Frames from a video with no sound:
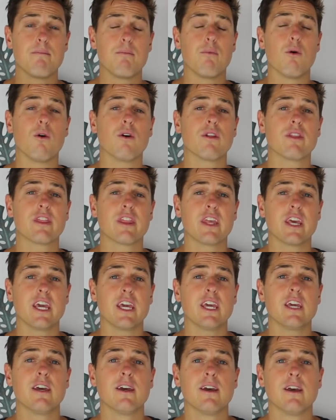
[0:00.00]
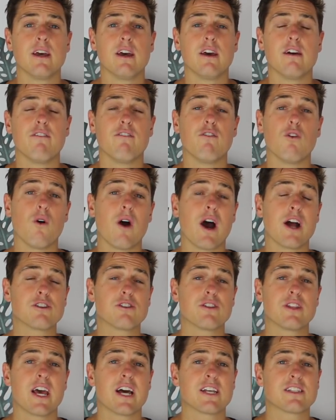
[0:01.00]
bought the four
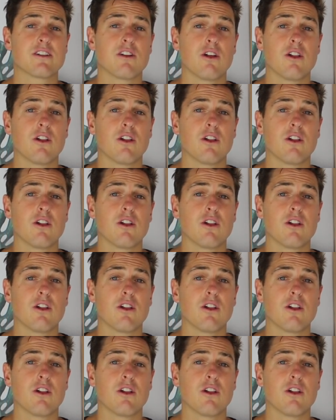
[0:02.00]
hundred thousand